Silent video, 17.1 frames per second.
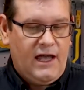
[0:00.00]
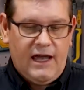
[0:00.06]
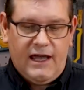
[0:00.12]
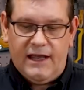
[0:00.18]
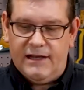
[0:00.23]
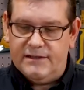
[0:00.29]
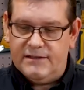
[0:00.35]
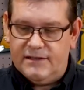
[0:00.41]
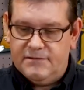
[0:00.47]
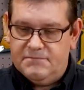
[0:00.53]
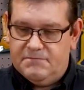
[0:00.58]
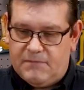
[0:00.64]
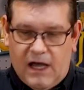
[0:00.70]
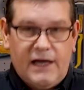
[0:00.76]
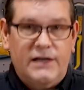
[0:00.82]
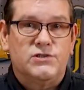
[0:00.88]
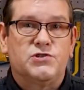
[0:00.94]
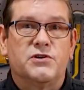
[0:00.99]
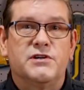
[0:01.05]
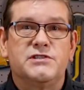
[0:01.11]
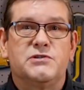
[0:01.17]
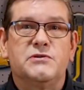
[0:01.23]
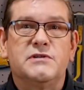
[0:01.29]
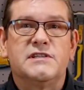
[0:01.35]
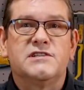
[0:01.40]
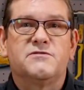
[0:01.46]
And I
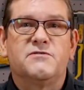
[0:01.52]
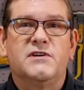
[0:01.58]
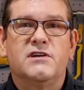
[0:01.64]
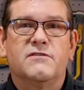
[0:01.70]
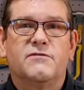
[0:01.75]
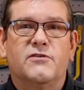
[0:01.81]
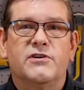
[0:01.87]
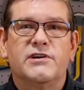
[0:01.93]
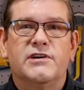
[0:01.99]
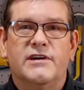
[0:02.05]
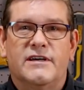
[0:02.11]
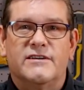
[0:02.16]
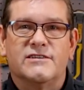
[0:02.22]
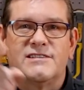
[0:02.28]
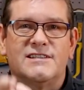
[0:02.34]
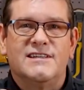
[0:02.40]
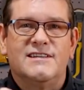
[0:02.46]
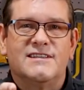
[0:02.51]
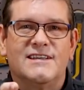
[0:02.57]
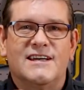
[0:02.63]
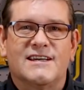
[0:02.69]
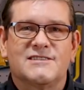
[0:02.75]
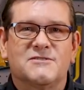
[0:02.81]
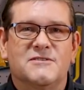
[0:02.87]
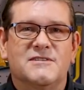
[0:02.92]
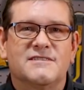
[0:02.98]
enjoyed doing this video for you, and I'll see you in the
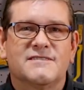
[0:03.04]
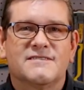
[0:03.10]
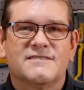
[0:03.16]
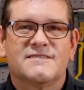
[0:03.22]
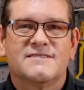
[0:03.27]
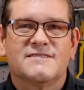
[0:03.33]
next one.